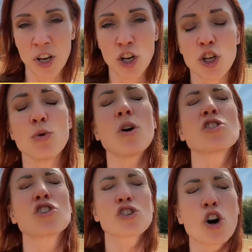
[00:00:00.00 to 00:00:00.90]
You are
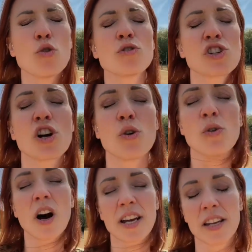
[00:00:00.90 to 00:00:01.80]
so
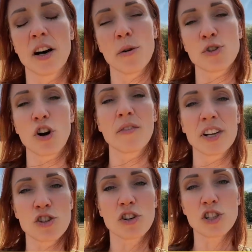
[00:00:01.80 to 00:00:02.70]
lucky that I'm a driving
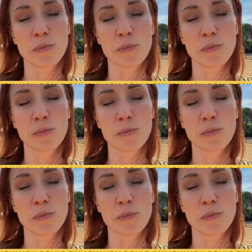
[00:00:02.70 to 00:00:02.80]
instructor,